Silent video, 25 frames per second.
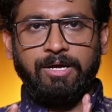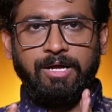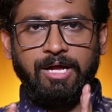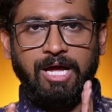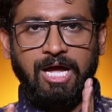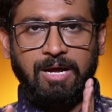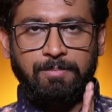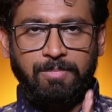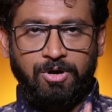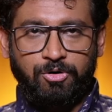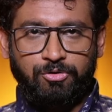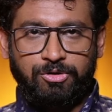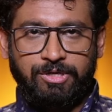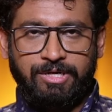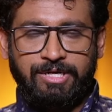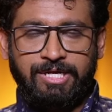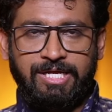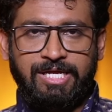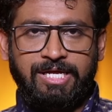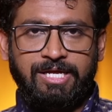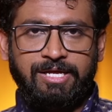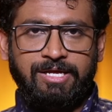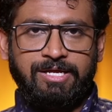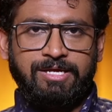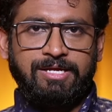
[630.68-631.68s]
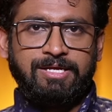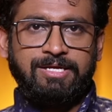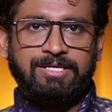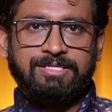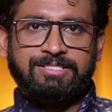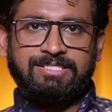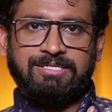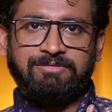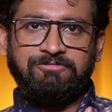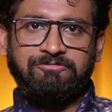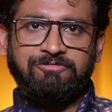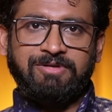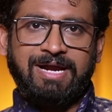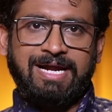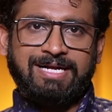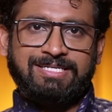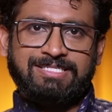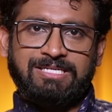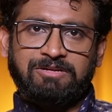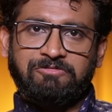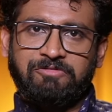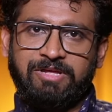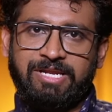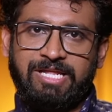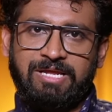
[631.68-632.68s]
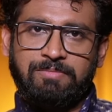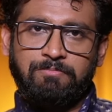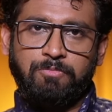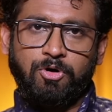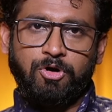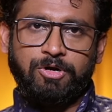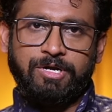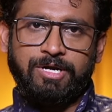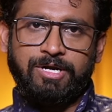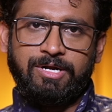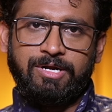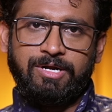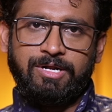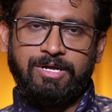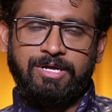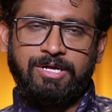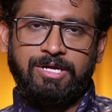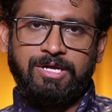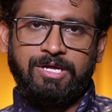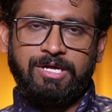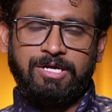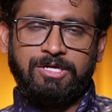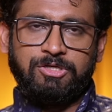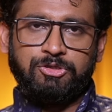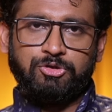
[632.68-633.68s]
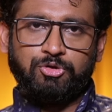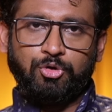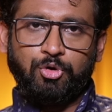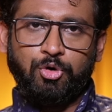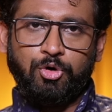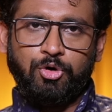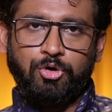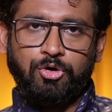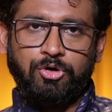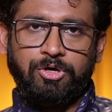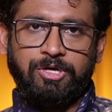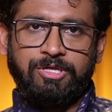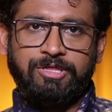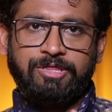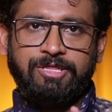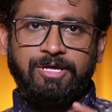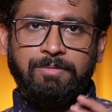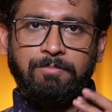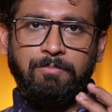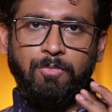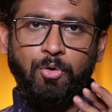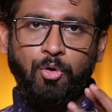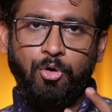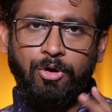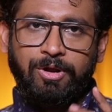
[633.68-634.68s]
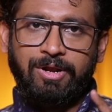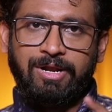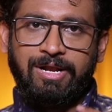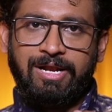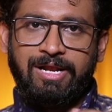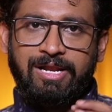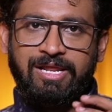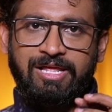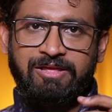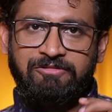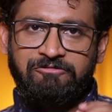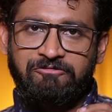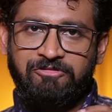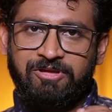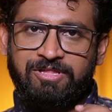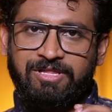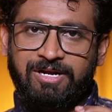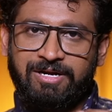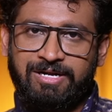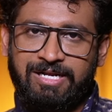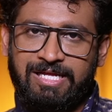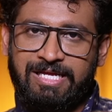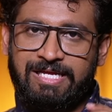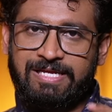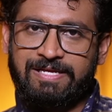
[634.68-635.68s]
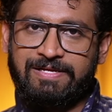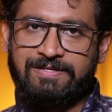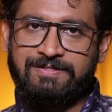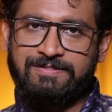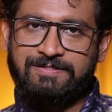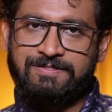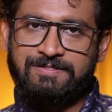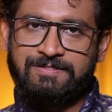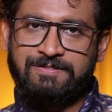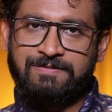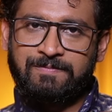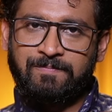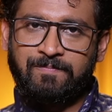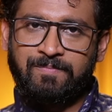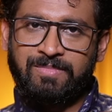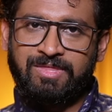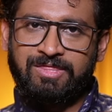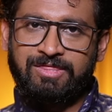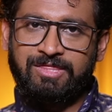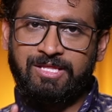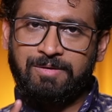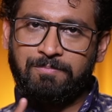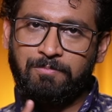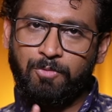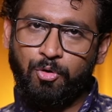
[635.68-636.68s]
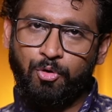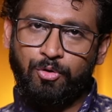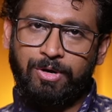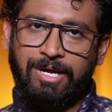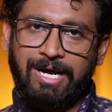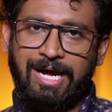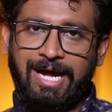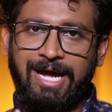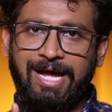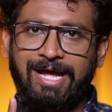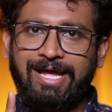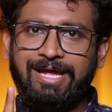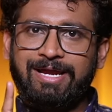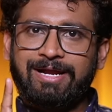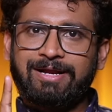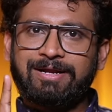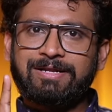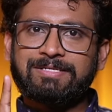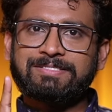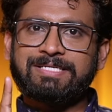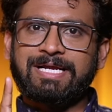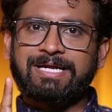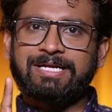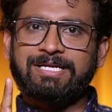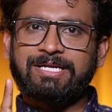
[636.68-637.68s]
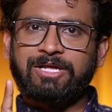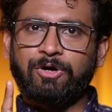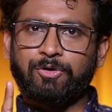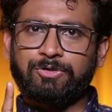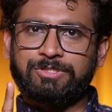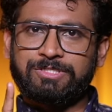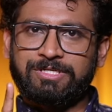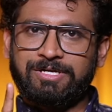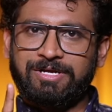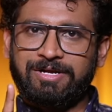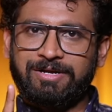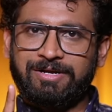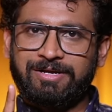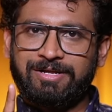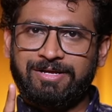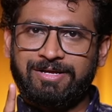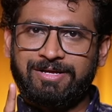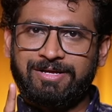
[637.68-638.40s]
About the tea, some facts are very important. So the more leafy the tea is, the more high it is antioxidant.